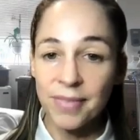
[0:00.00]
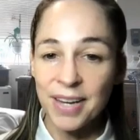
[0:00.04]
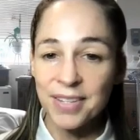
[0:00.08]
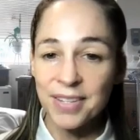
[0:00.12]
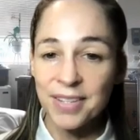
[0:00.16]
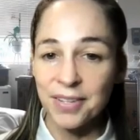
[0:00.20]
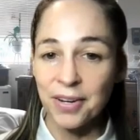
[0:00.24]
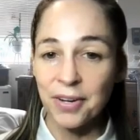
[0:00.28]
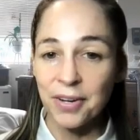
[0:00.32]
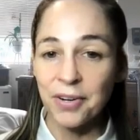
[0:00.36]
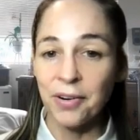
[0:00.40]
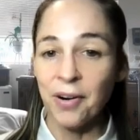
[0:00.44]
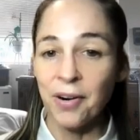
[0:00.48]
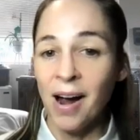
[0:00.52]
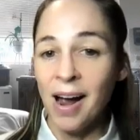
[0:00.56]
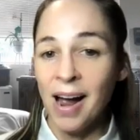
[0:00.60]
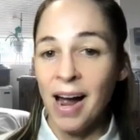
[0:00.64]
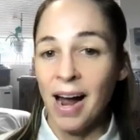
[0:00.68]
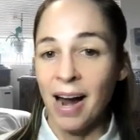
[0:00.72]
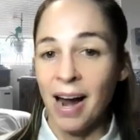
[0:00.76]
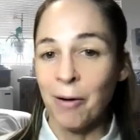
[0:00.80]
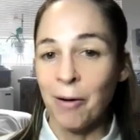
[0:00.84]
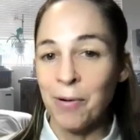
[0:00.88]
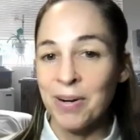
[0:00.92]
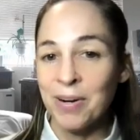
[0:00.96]
So
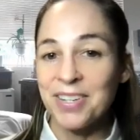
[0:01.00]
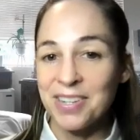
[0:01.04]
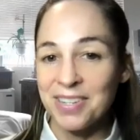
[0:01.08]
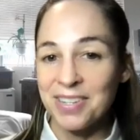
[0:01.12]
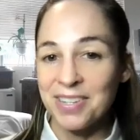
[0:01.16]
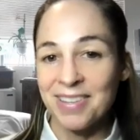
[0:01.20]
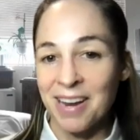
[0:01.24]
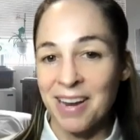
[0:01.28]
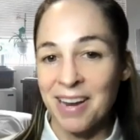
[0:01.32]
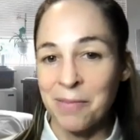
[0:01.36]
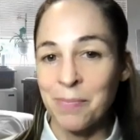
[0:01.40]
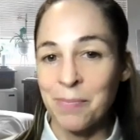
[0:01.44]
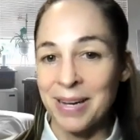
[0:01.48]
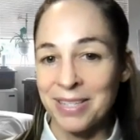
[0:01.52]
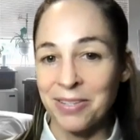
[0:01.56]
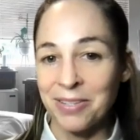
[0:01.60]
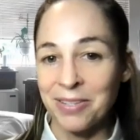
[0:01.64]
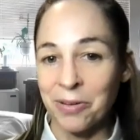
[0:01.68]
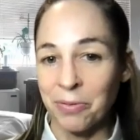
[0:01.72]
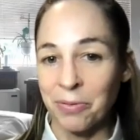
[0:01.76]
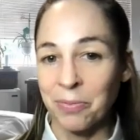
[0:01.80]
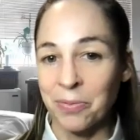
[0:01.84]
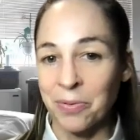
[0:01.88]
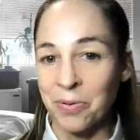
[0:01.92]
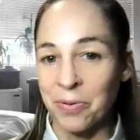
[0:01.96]
I want to just like
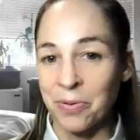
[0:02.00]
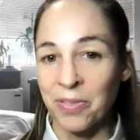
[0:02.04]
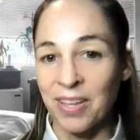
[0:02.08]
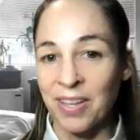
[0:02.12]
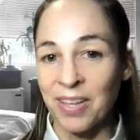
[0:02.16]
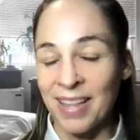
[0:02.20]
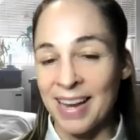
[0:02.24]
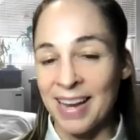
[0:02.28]
bust through that,